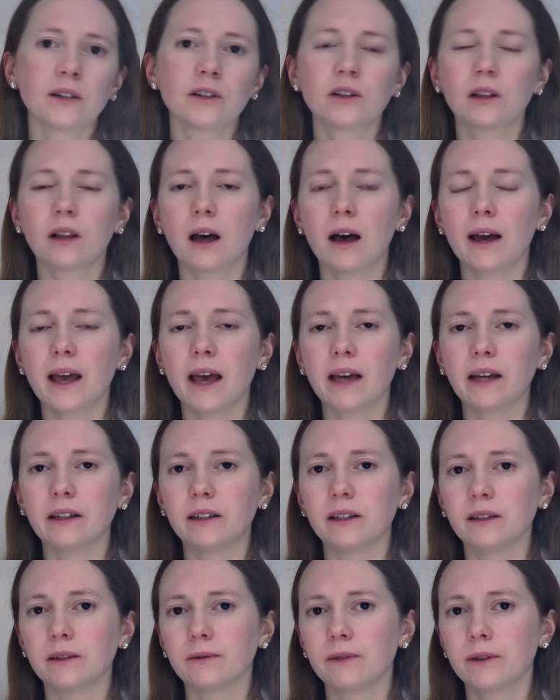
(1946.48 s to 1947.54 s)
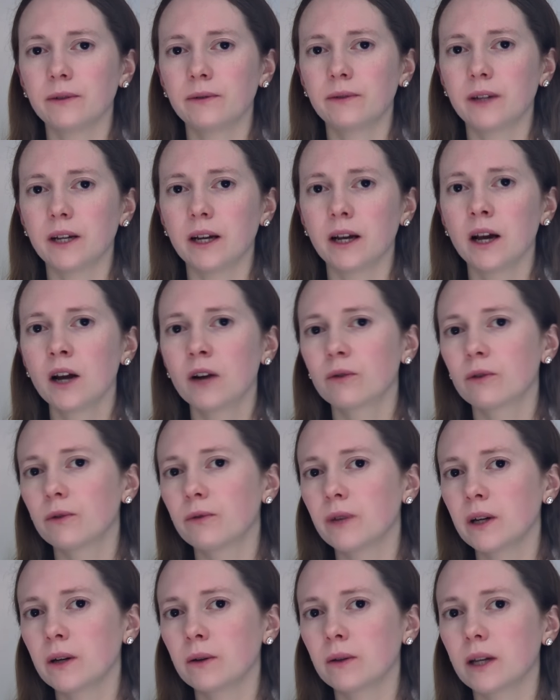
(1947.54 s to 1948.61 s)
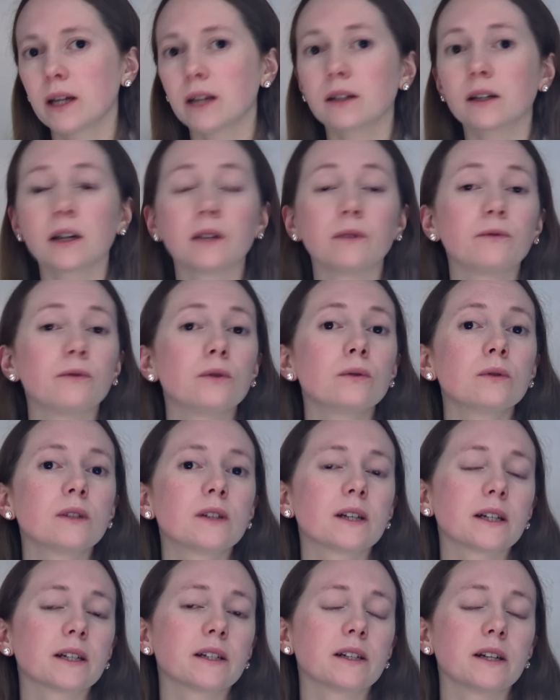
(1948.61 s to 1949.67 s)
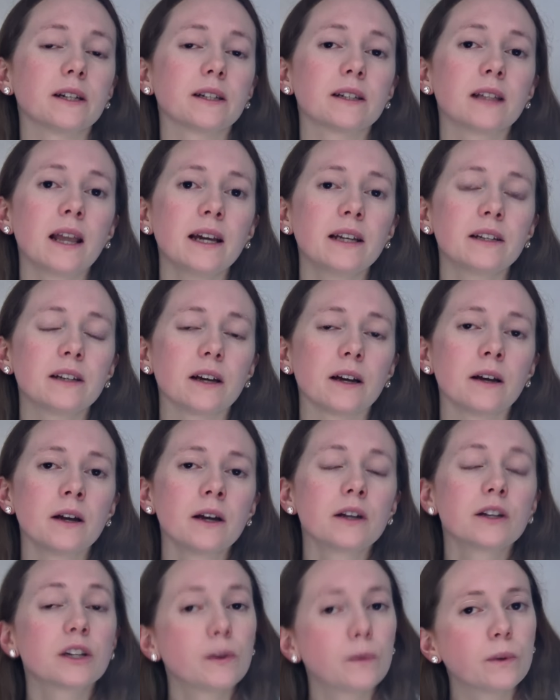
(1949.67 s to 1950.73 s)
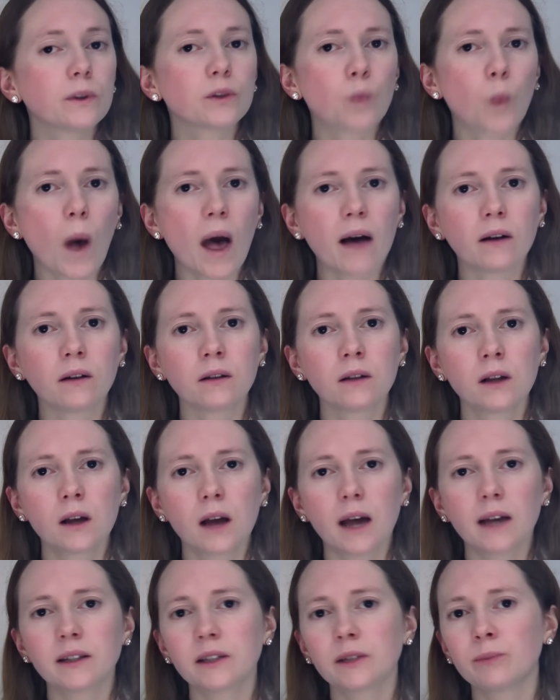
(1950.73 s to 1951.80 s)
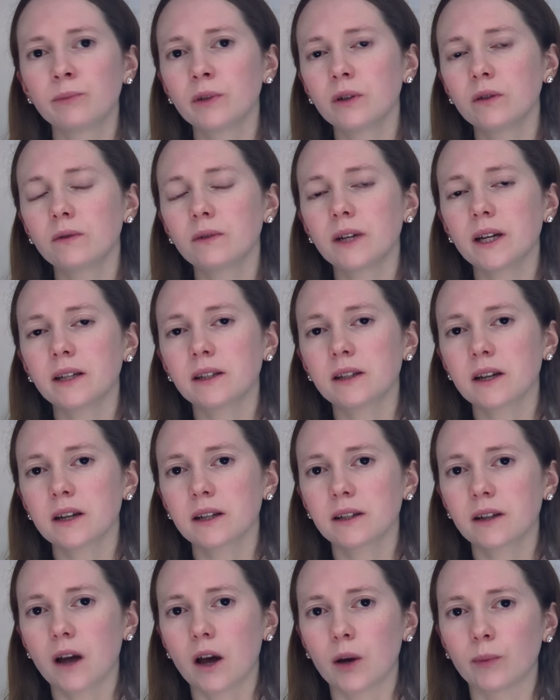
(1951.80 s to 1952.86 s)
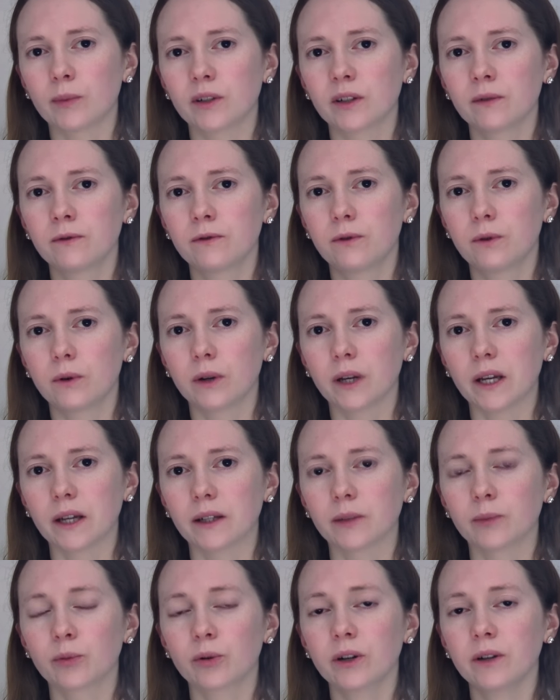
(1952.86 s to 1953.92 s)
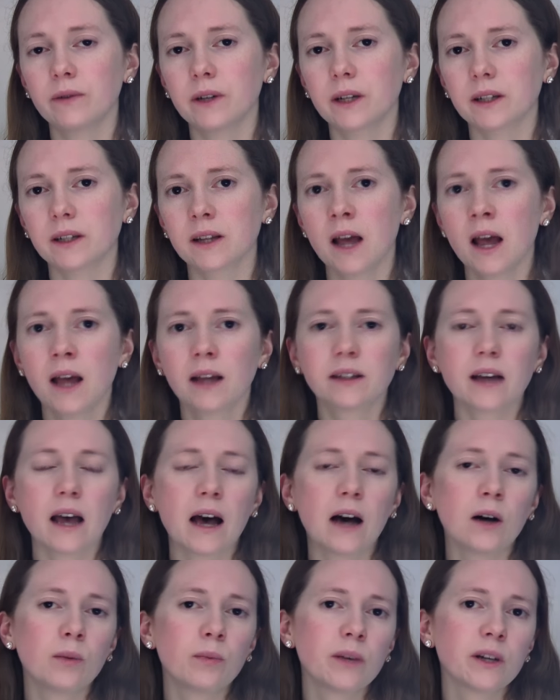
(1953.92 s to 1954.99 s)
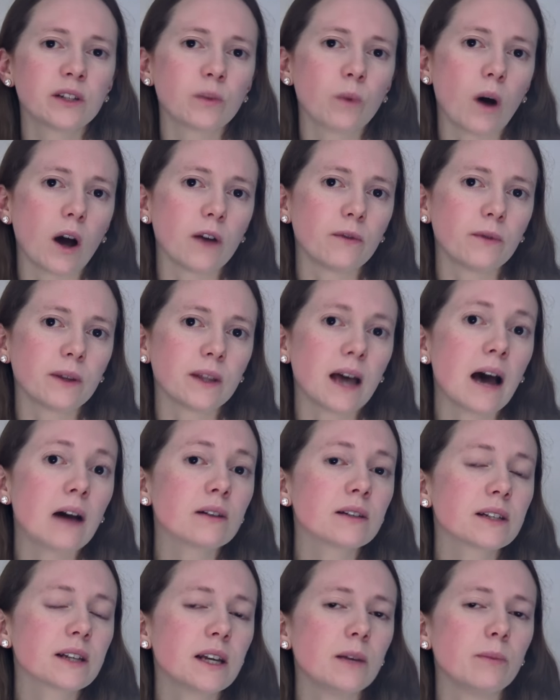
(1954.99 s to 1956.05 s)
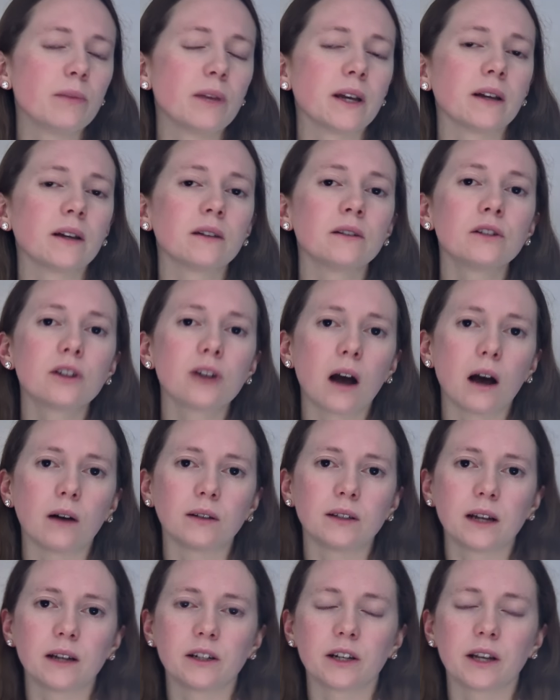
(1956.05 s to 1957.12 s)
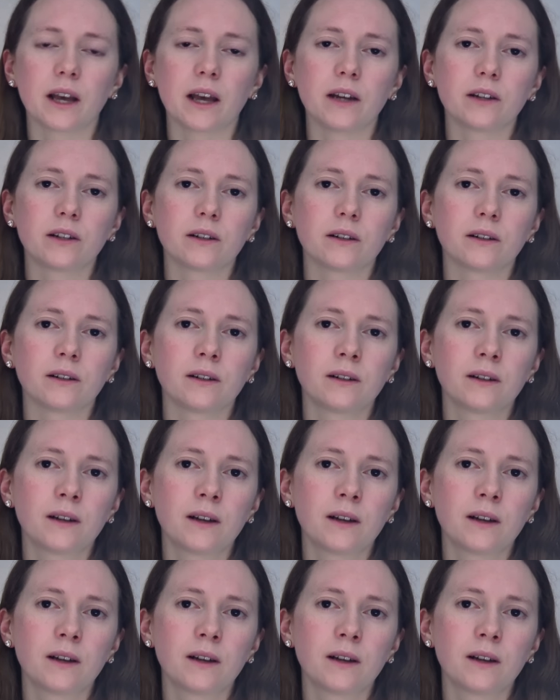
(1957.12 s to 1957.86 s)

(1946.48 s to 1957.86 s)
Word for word: in July eighteen fifty revealed that a full six years later she was well and had moved into his home some four years previous to help his wife with housekeeping and child education.